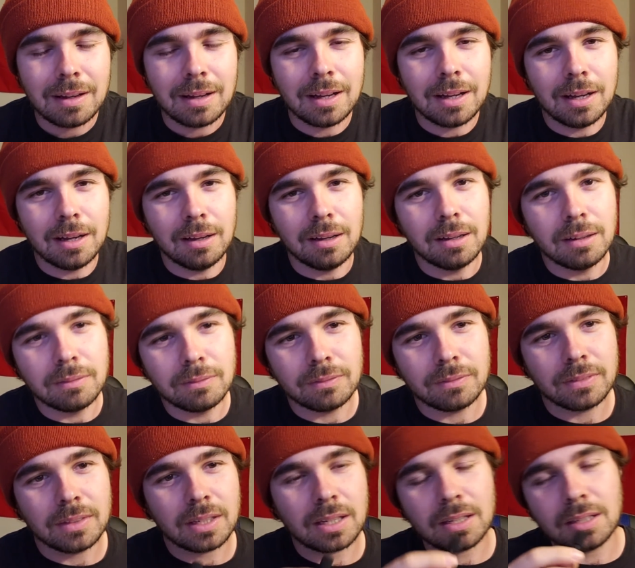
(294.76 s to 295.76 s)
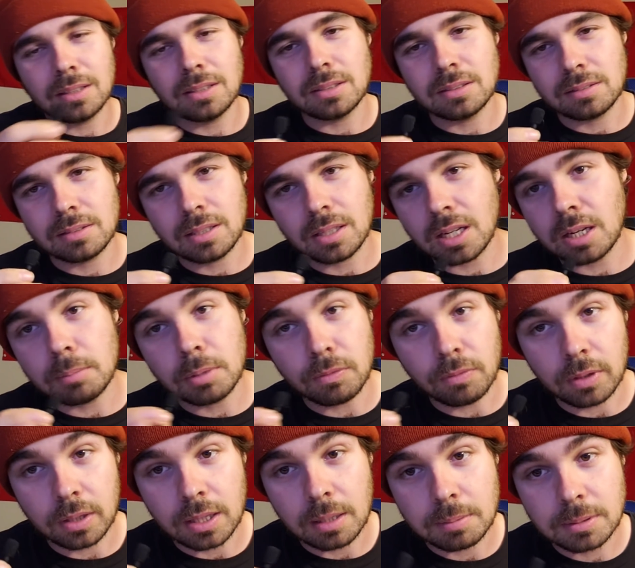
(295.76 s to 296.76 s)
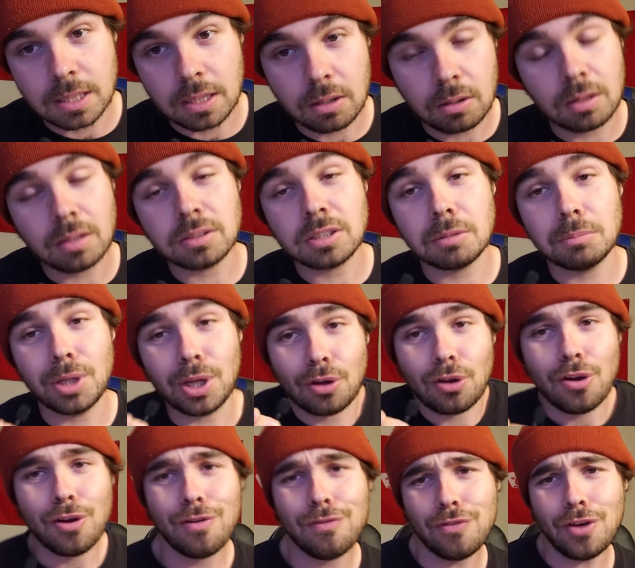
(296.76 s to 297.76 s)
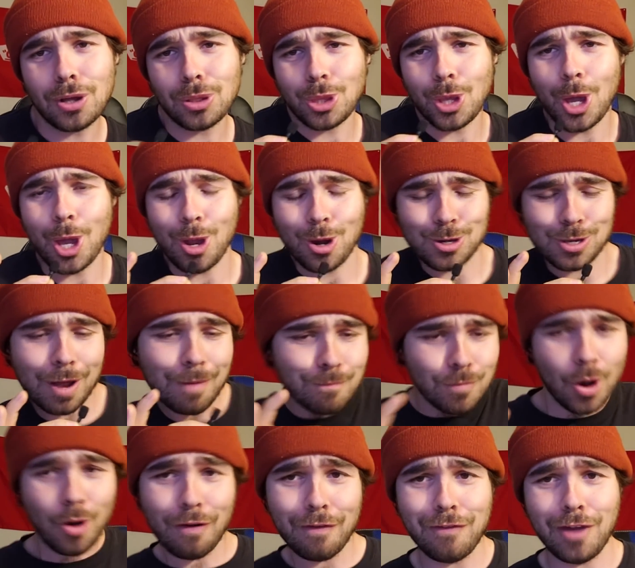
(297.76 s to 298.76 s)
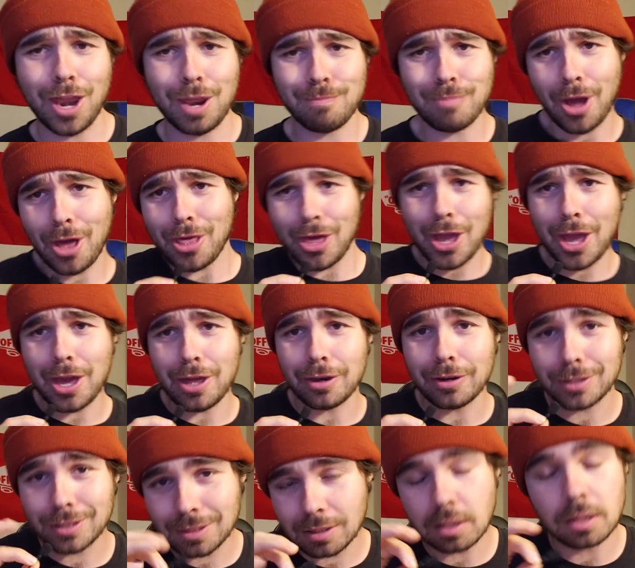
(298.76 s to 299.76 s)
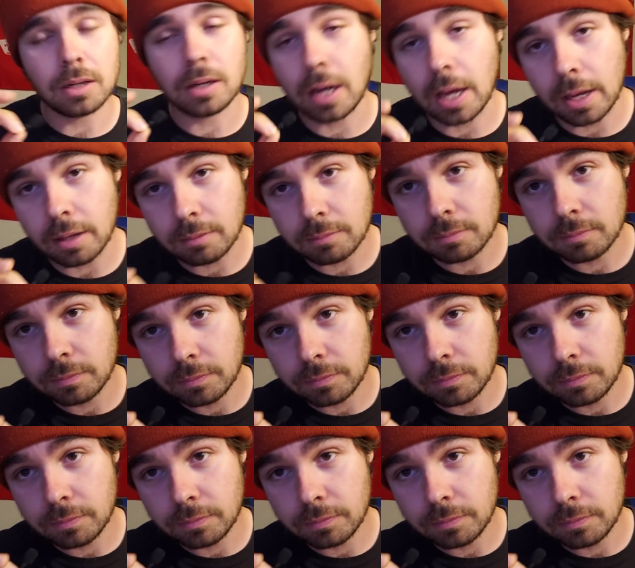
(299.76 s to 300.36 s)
Um, they're gonna just they're gonna be really upset, or else gonna be like, fuck the haters. I'm motivated by the haters. No, you're not.